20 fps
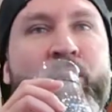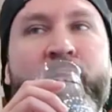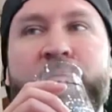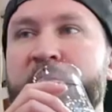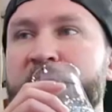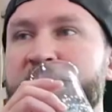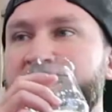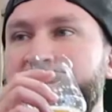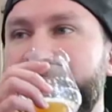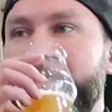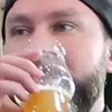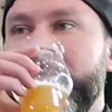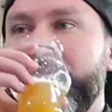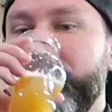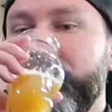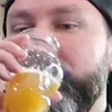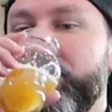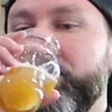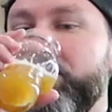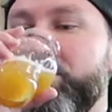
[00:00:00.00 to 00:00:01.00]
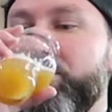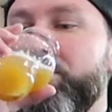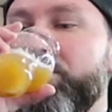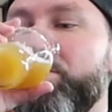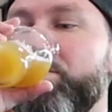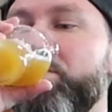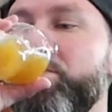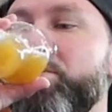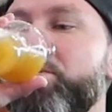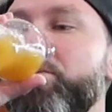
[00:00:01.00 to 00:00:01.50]

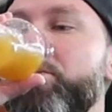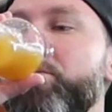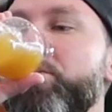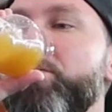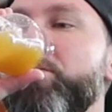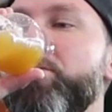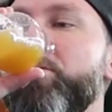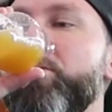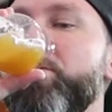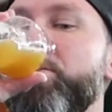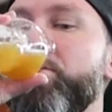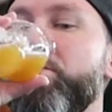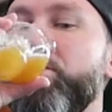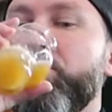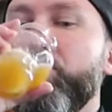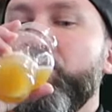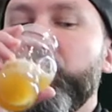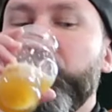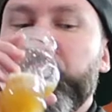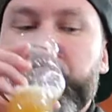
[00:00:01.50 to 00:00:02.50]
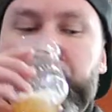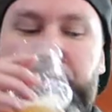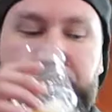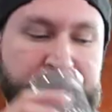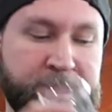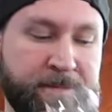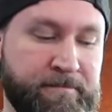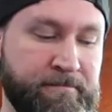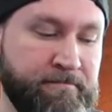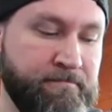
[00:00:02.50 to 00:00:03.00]

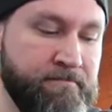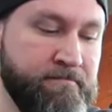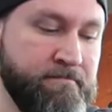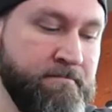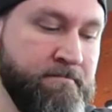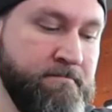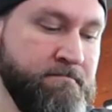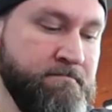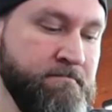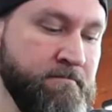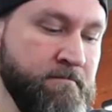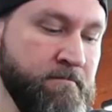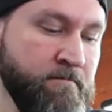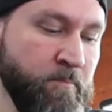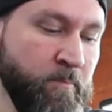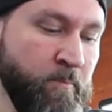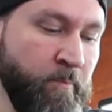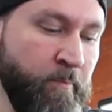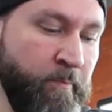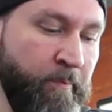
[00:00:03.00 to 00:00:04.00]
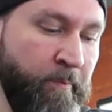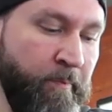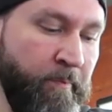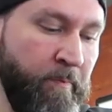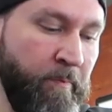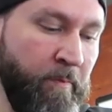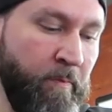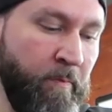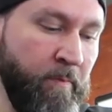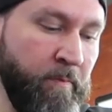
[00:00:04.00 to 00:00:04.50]

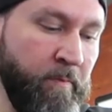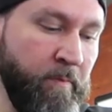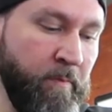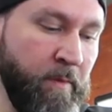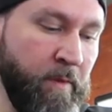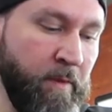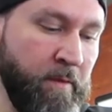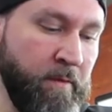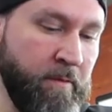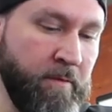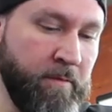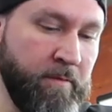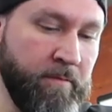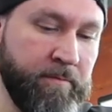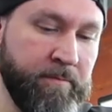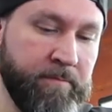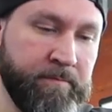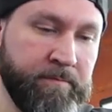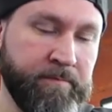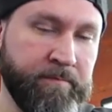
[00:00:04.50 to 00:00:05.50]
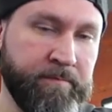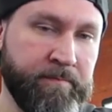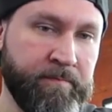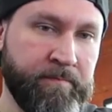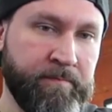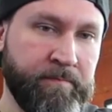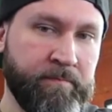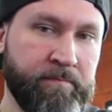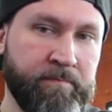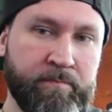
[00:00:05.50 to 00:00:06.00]

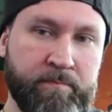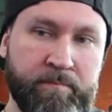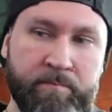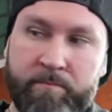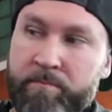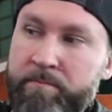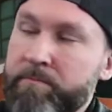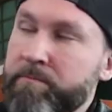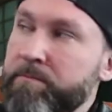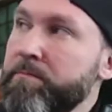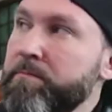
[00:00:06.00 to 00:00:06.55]
This person isn't speaking.